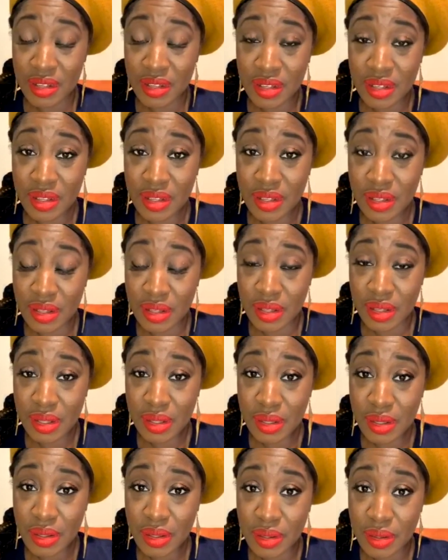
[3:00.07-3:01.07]

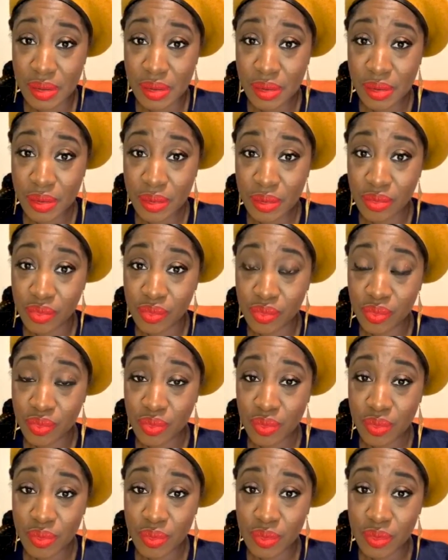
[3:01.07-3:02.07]

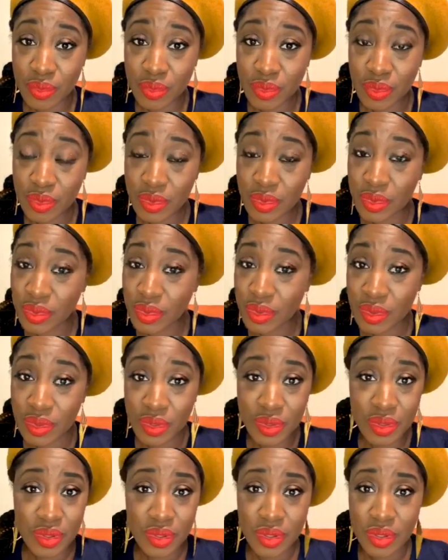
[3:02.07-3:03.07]

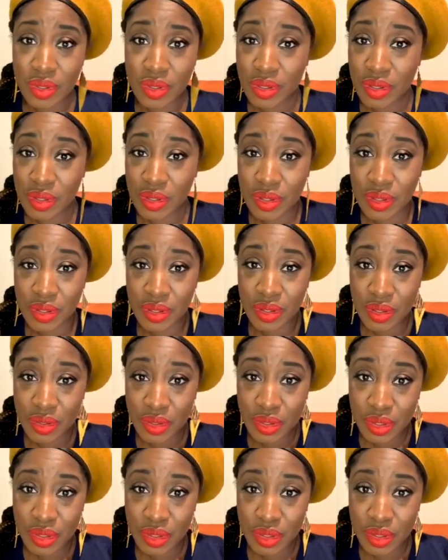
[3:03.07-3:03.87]
The person shown says nothing.